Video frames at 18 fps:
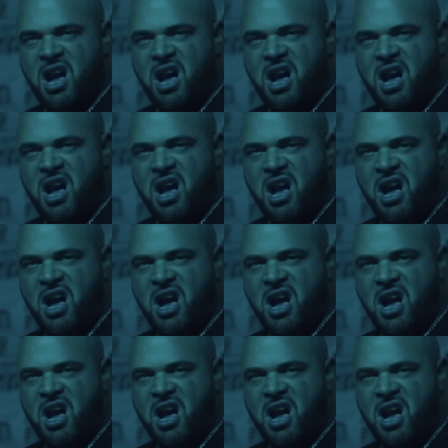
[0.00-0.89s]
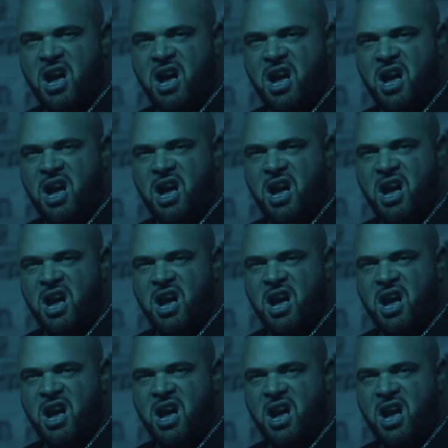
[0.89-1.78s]

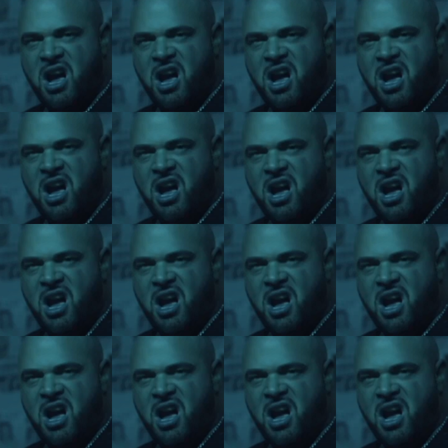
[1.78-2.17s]
No words are spoken by the person on screen.